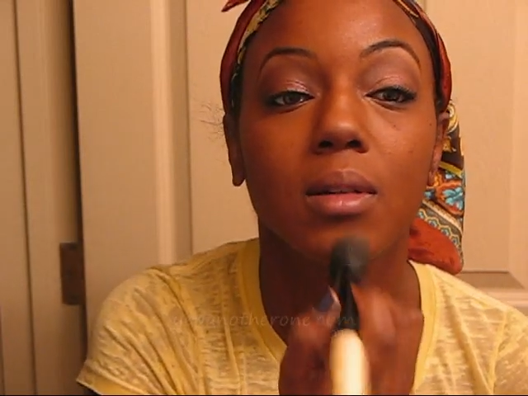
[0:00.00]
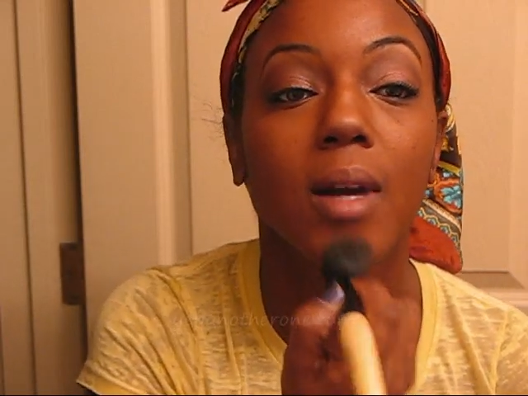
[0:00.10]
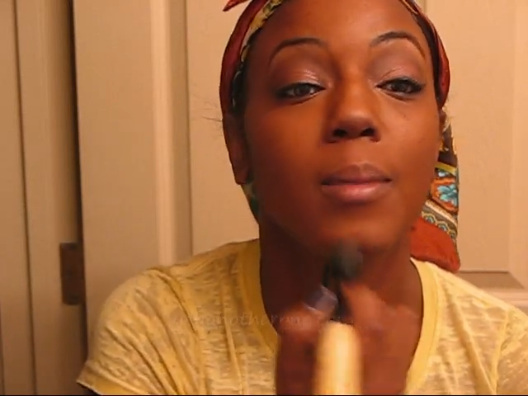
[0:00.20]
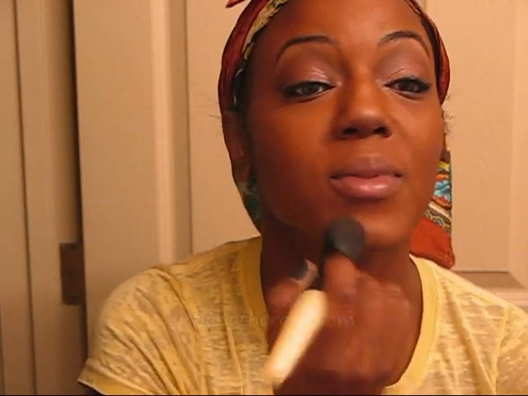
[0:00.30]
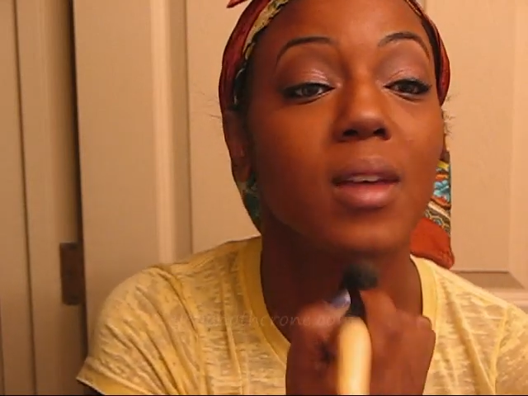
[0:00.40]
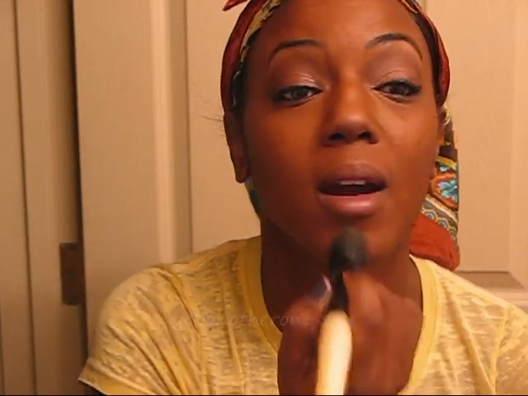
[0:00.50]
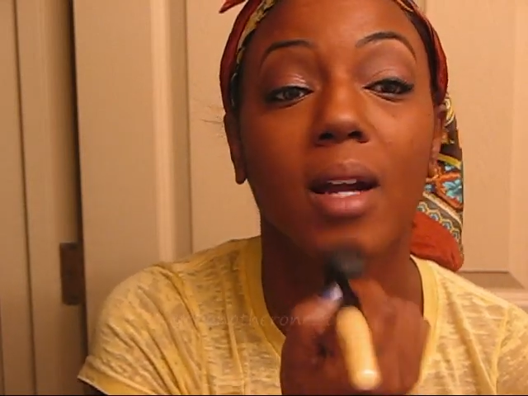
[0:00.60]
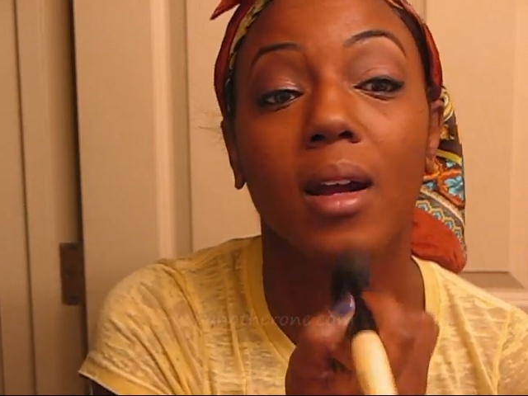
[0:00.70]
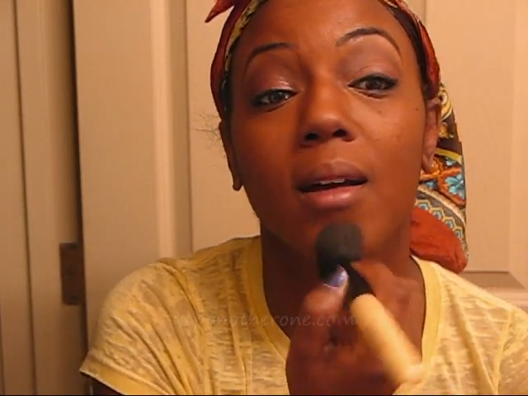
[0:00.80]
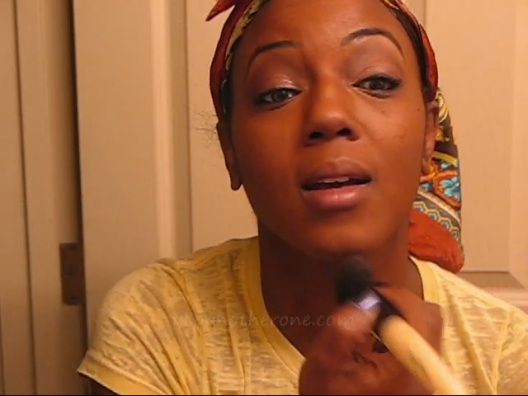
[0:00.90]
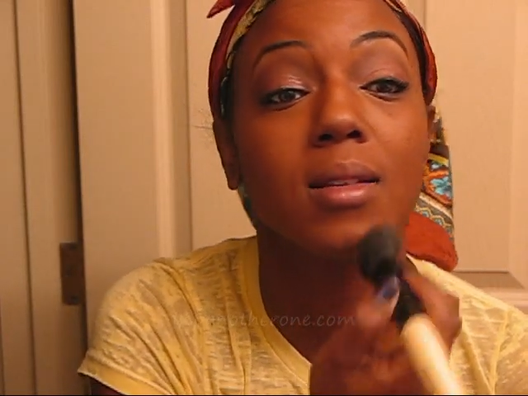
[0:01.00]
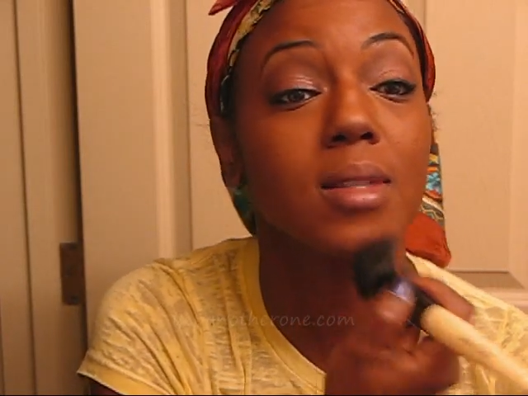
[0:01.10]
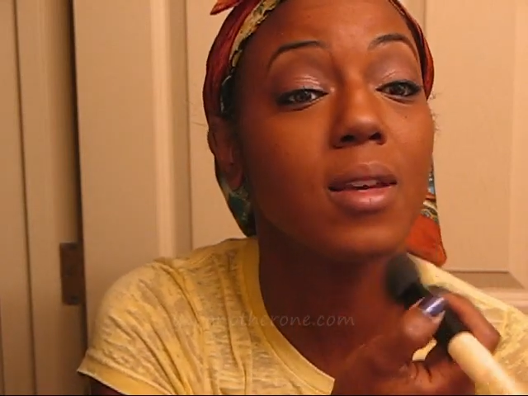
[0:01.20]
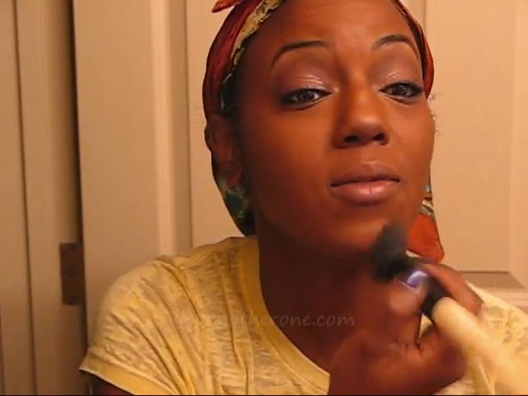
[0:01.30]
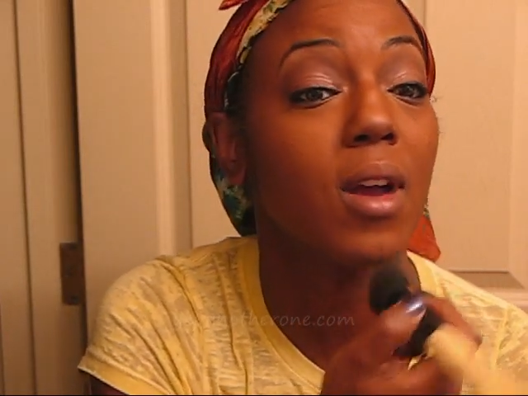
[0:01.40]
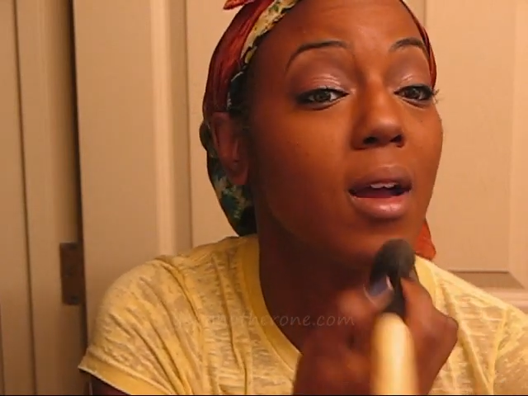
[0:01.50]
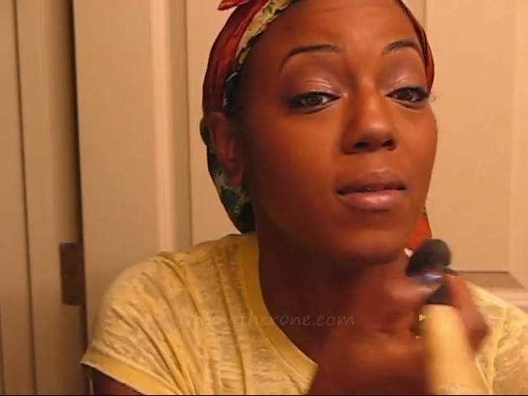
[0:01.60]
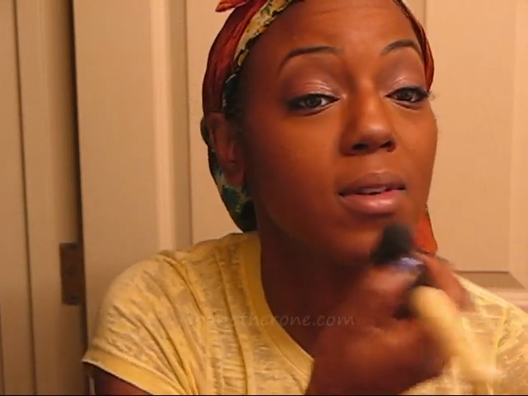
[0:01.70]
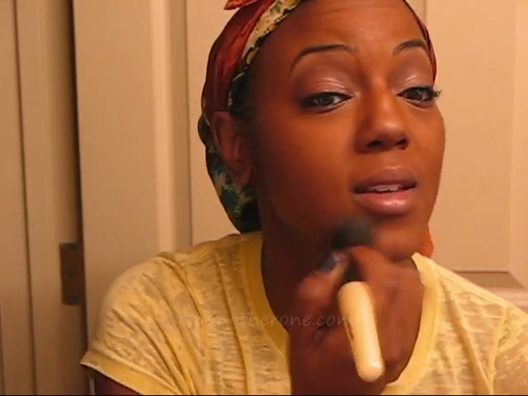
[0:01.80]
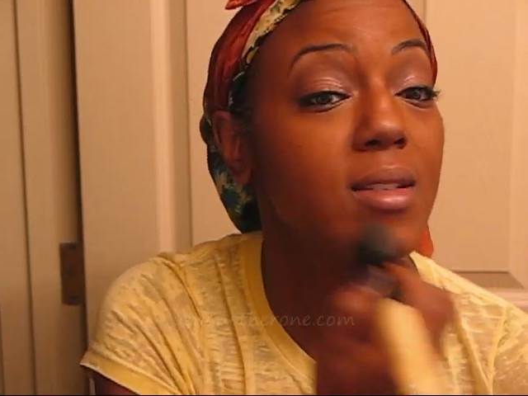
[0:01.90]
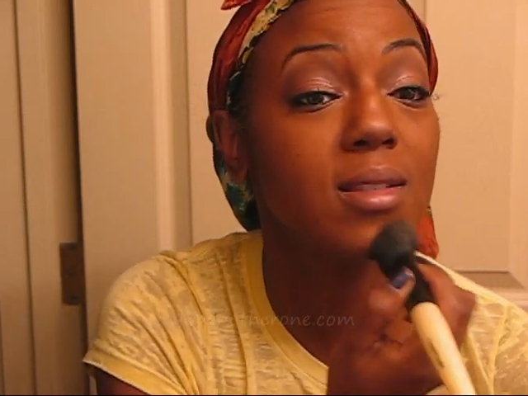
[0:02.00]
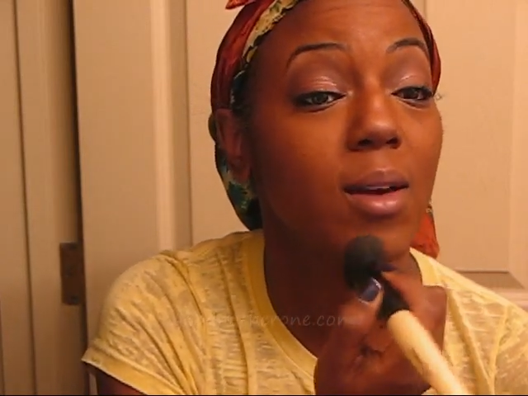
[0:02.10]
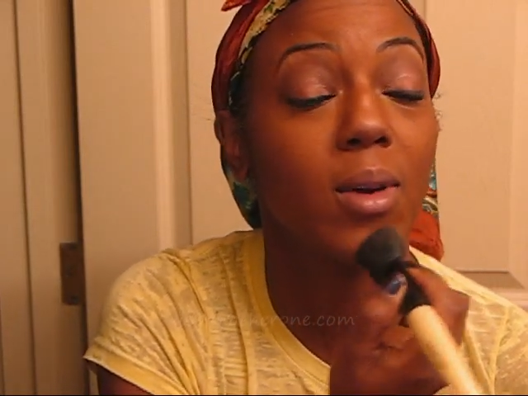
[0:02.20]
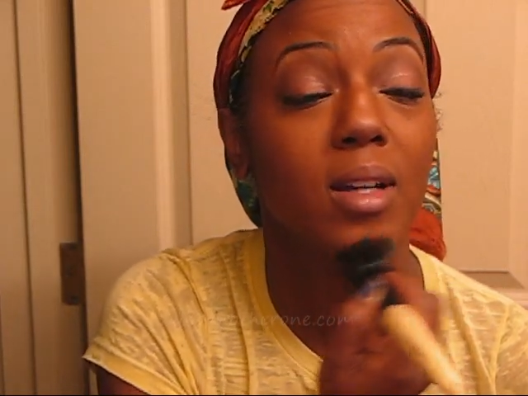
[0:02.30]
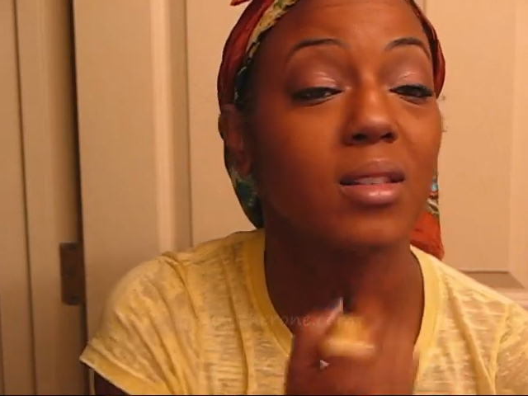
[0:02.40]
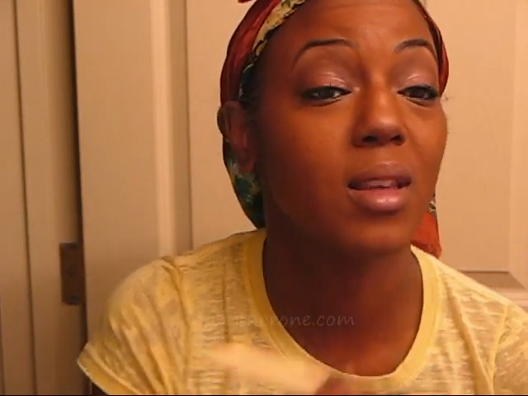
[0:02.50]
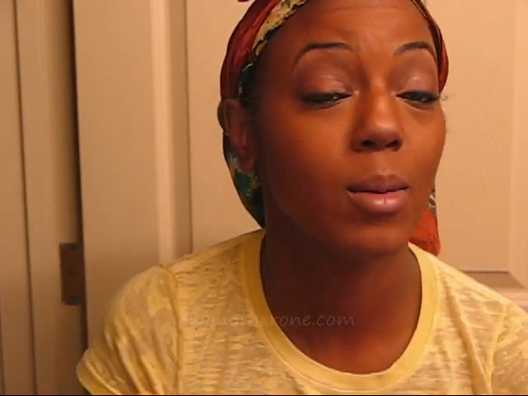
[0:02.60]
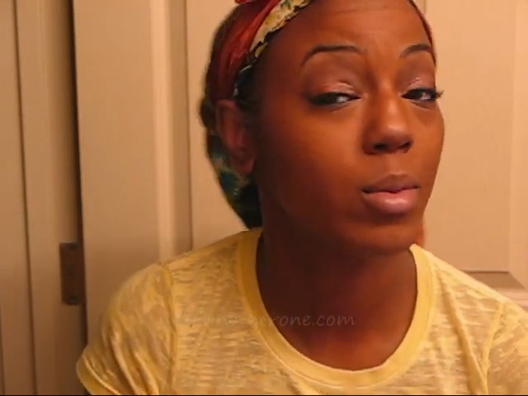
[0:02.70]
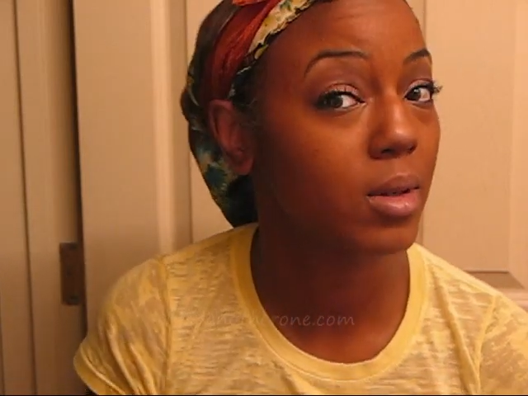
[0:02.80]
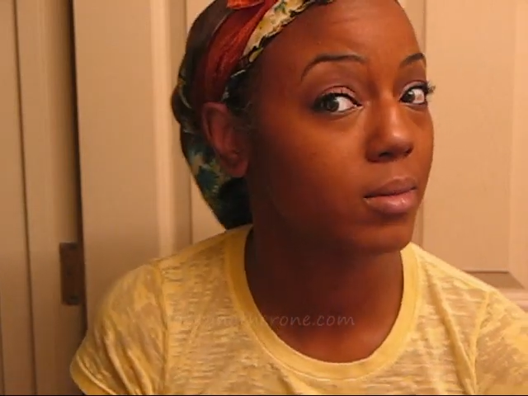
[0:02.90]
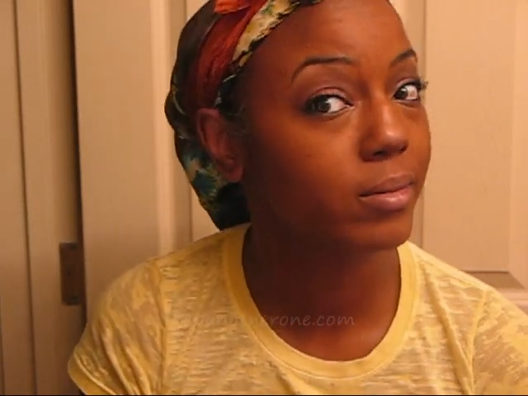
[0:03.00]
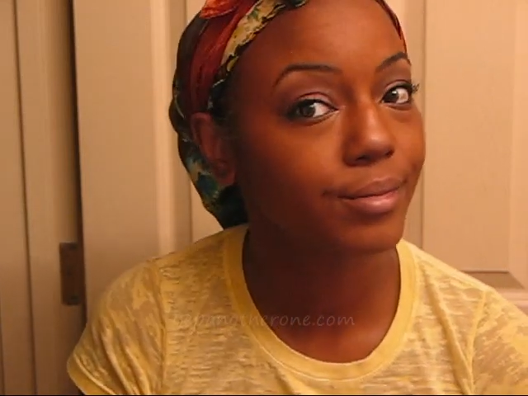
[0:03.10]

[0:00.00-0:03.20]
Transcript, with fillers: I'm sorry guys if y'all have kids that watch that, but